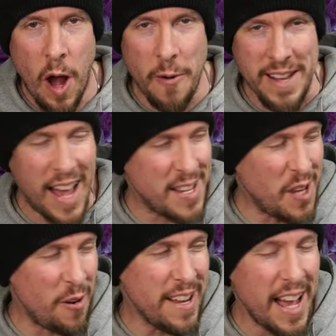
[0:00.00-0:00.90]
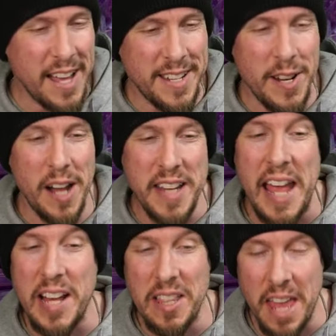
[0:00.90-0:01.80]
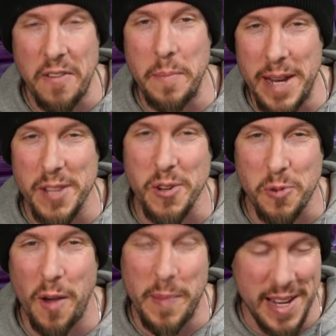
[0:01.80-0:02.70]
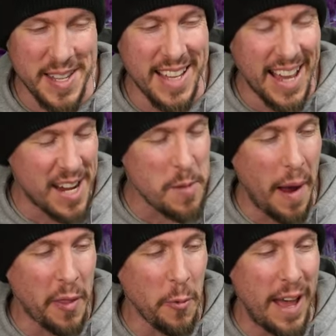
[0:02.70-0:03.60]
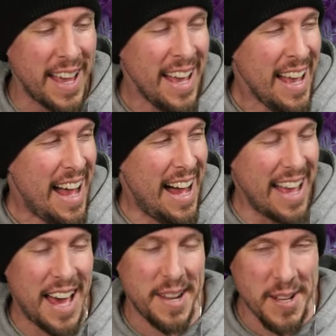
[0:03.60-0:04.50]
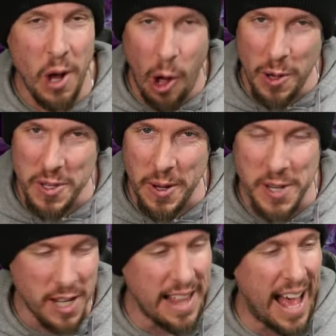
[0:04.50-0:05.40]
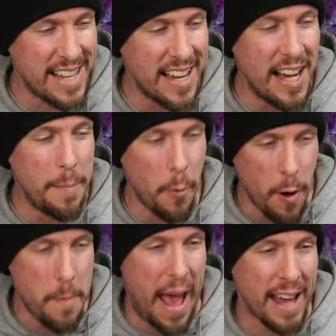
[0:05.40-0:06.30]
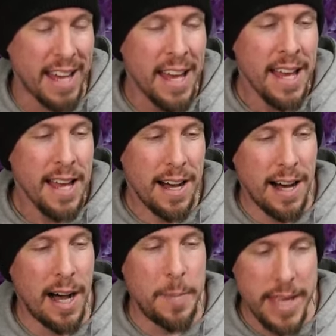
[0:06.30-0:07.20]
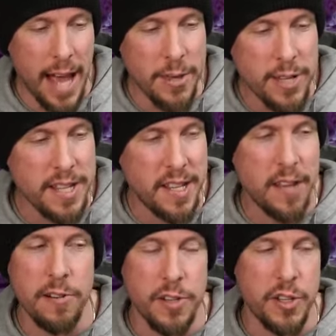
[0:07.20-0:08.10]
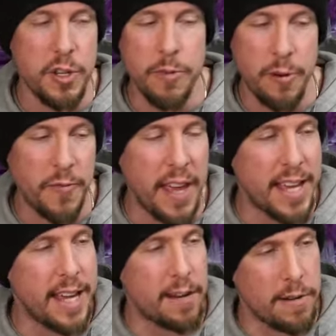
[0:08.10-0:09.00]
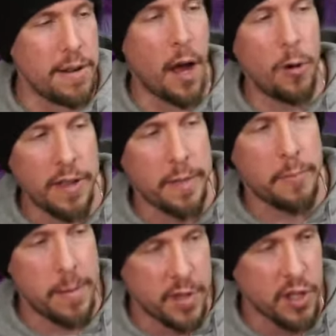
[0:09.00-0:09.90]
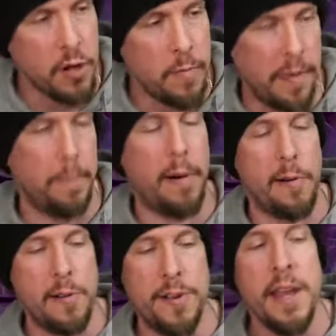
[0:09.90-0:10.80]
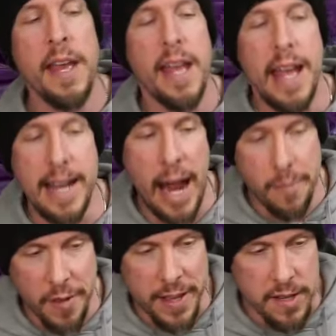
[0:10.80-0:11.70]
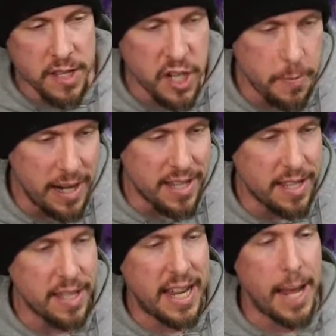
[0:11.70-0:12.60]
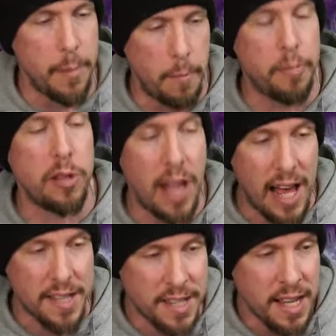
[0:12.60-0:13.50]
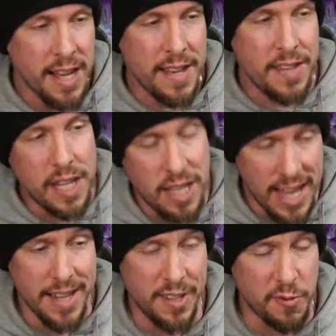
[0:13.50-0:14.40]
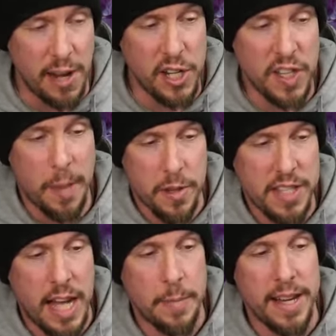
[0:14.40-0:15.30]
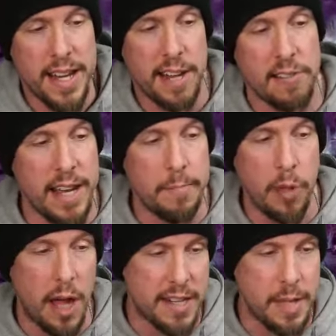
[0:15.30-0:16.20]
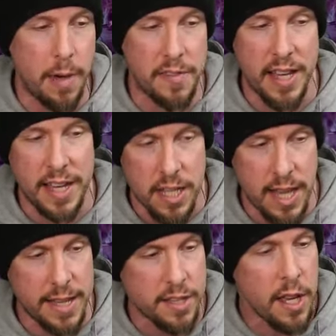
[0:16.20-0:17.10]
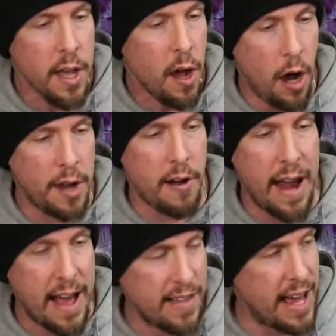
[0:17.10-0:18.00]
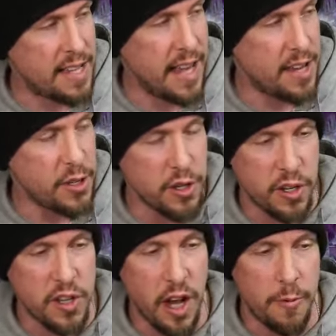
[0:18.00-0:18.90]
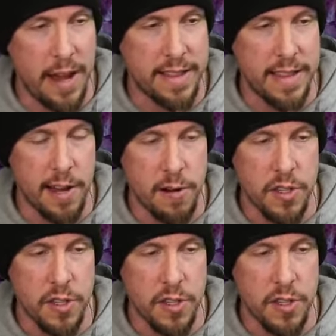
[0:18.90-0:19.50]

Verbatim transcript: All right, guys, sorry. It did not take 11 minutes or 12 minutes to get here, by the way. I had a call, so I took that, uh, but we're back. Uh, but yeah, you can see her just doing her thing here, not only the brimstone, but the burn and everything else that she brings to the table, plus the cleanse, right? She's able to come in here and block debuffs, and cleanse on our allies, as you just saw right there.